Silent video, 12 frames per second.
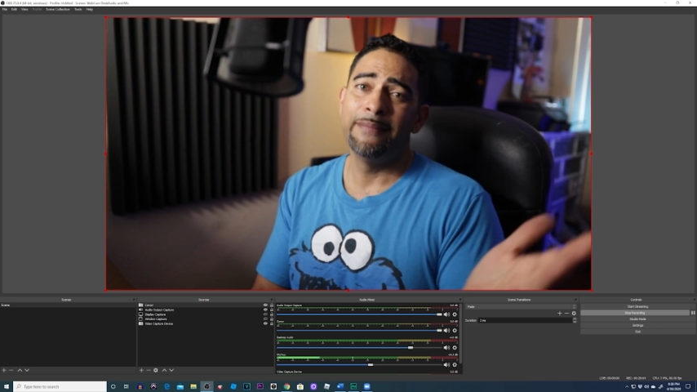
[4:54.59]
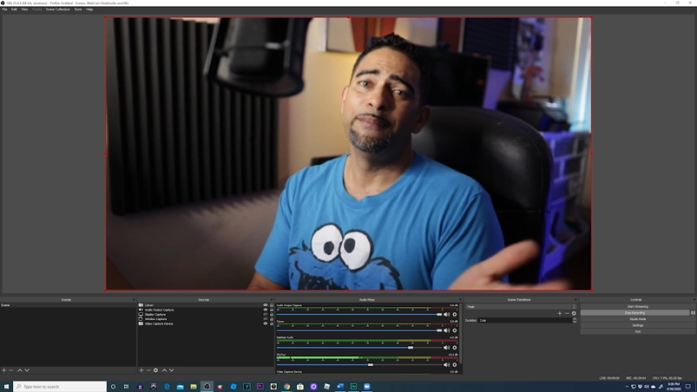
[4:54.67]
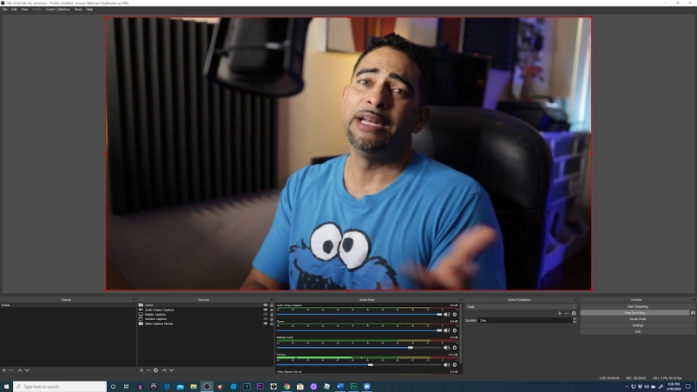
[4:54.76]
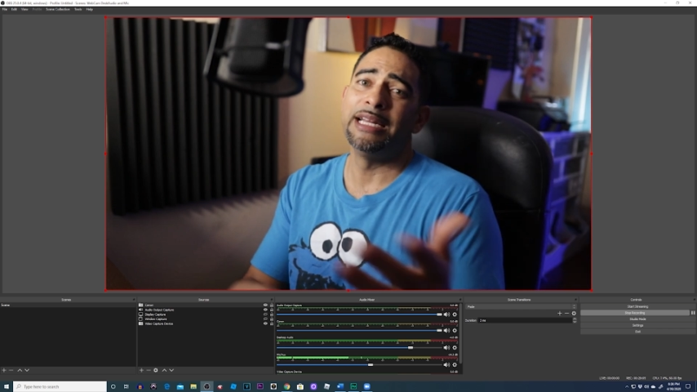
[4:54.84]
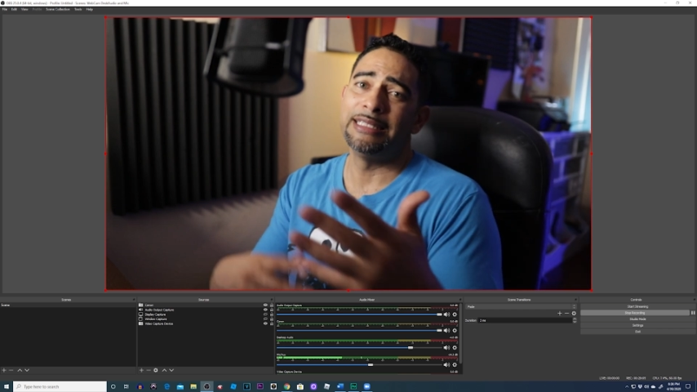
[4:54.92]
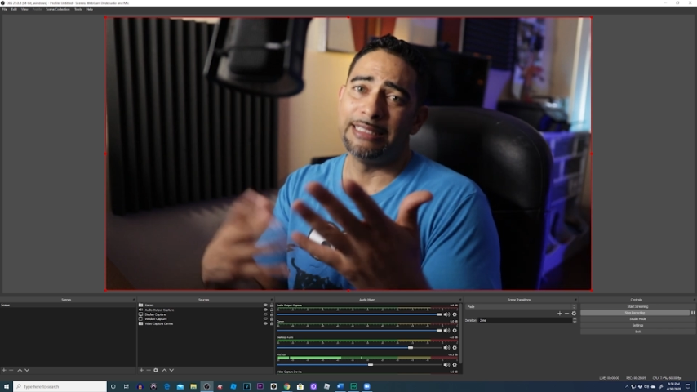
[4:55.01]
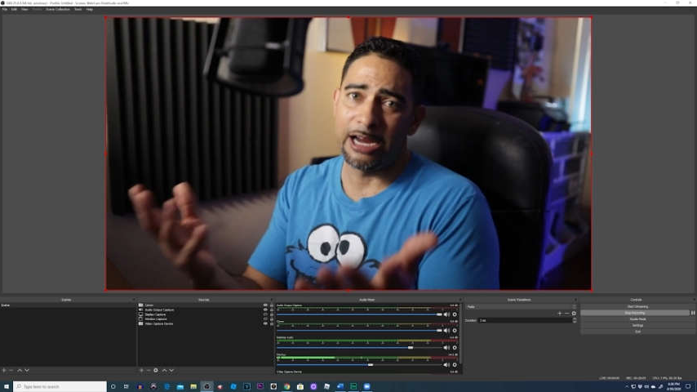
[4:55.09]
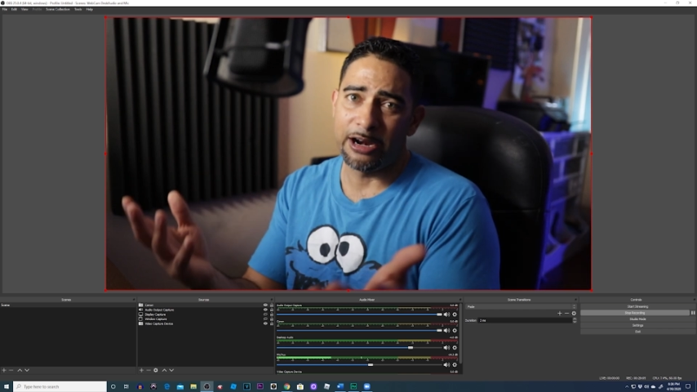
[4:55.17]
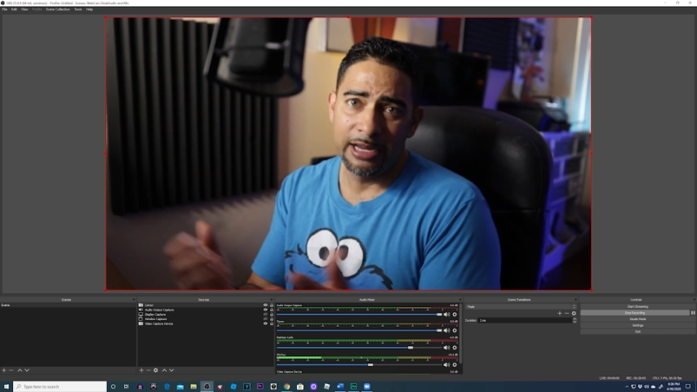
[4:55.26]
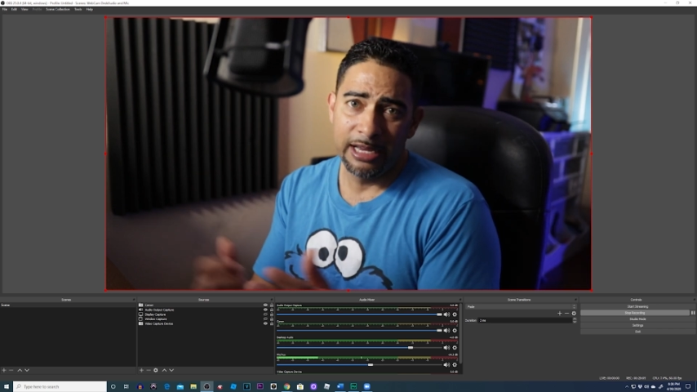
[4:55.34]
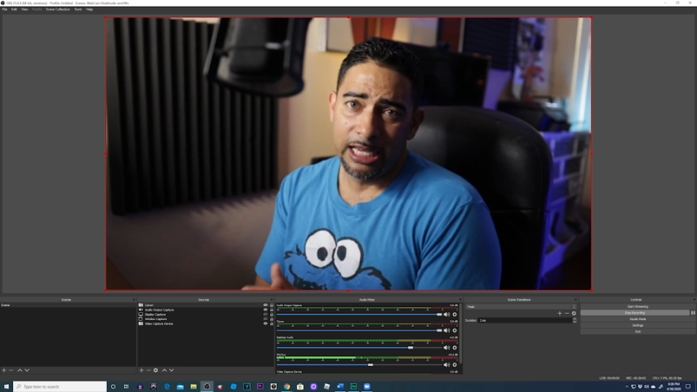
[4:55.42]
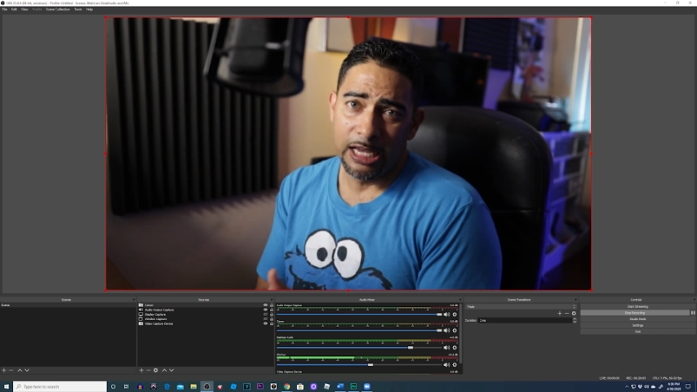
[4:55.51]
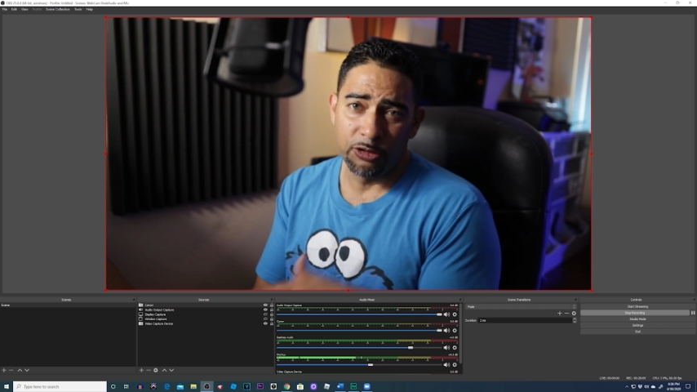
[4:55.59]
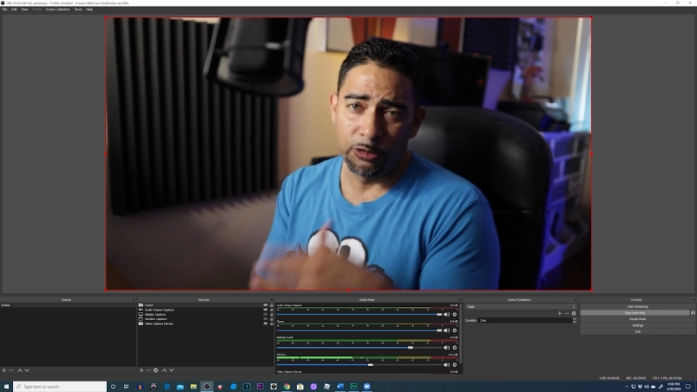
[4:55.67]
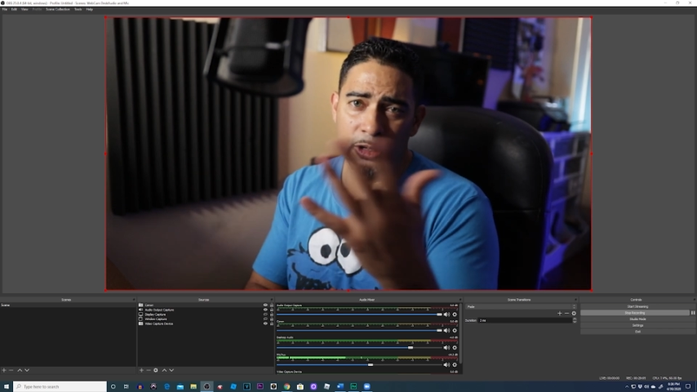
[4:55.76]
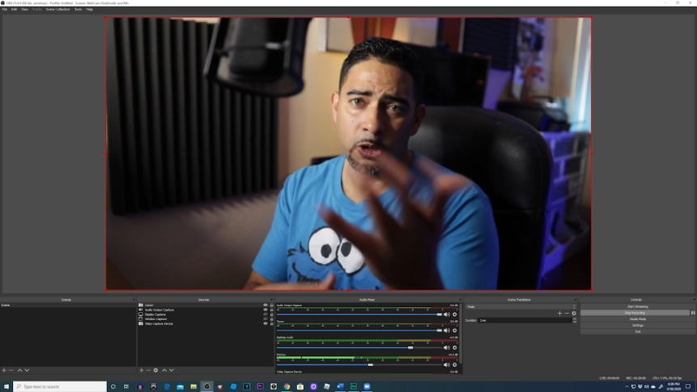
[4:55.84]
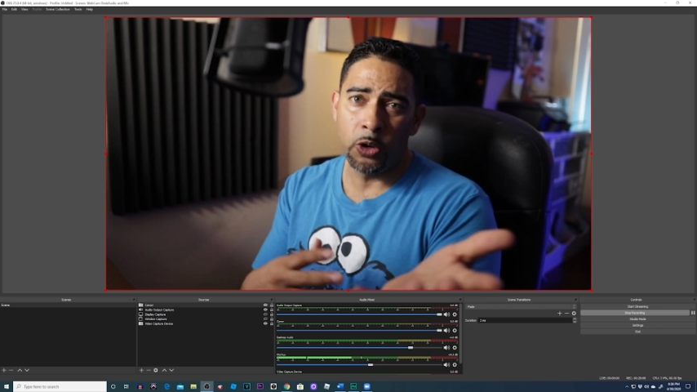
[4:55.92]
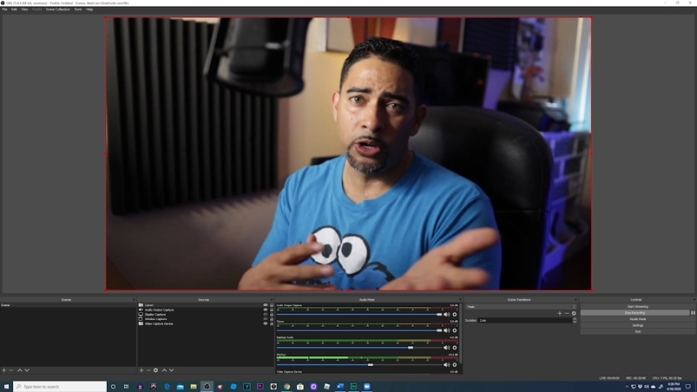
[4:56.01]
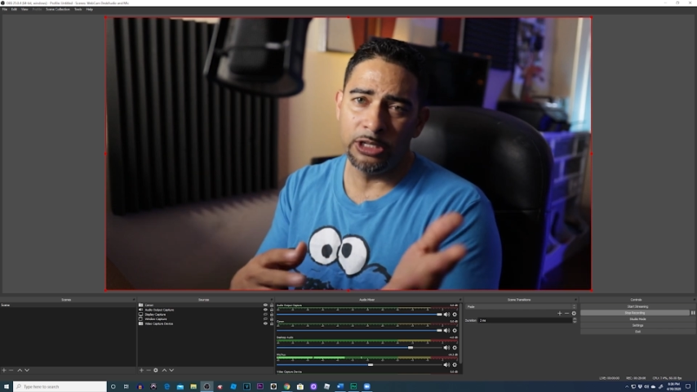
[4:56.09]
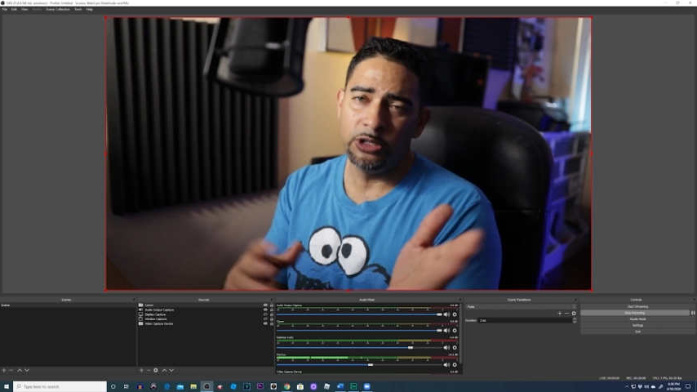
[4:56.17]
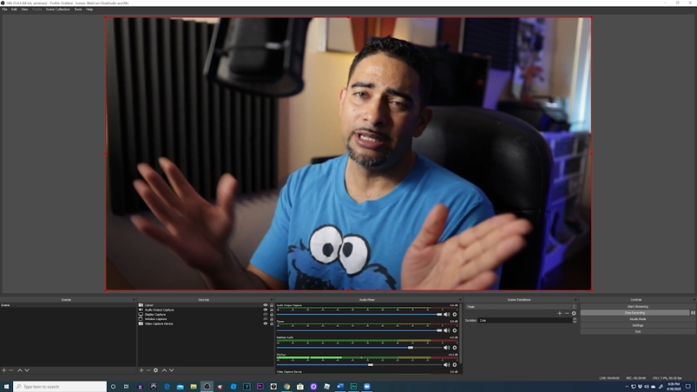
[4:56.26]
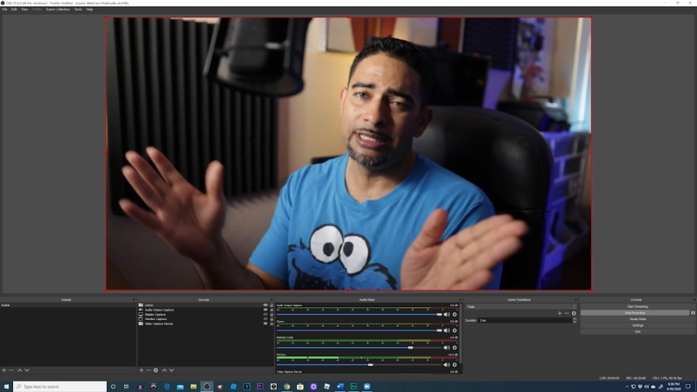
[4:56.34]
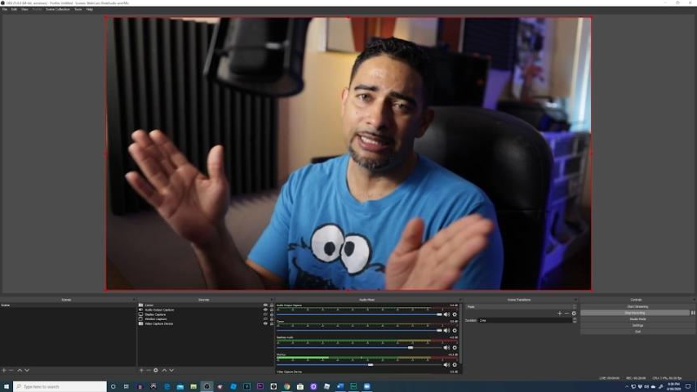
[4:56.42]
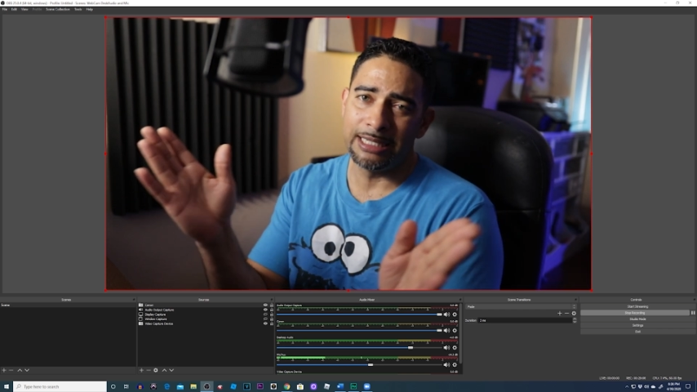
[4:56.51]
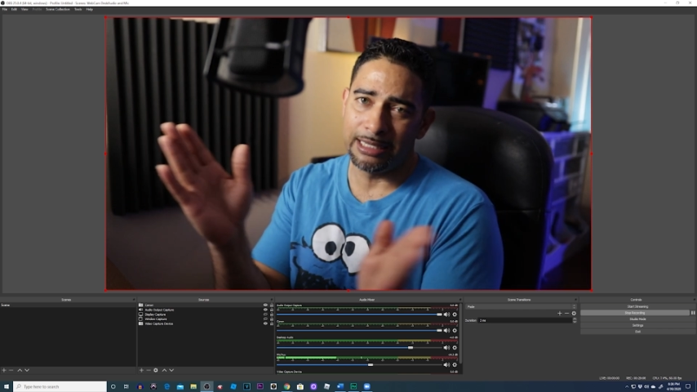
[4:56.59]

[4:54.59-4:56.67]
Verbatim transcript: but it's there. If you're recording, you can